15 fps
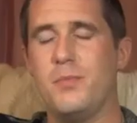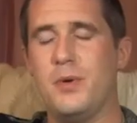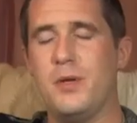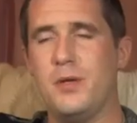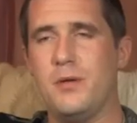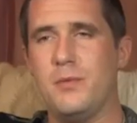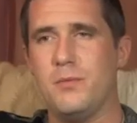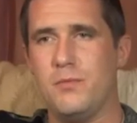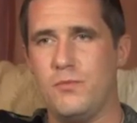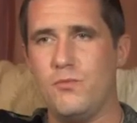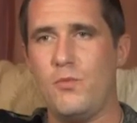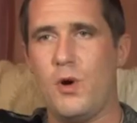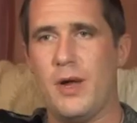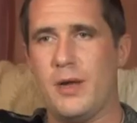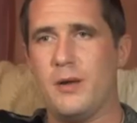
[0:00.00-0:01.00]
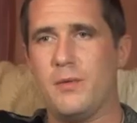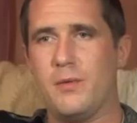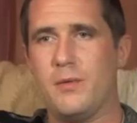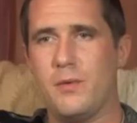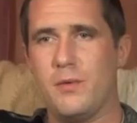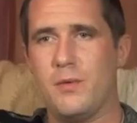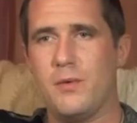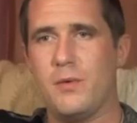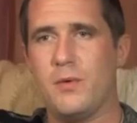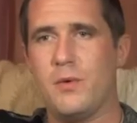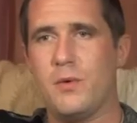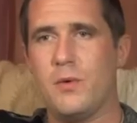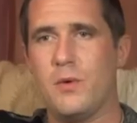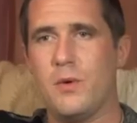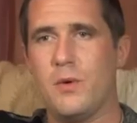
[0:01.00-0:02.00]
but right. What is the
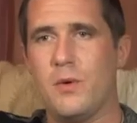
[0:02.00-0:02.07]
new kid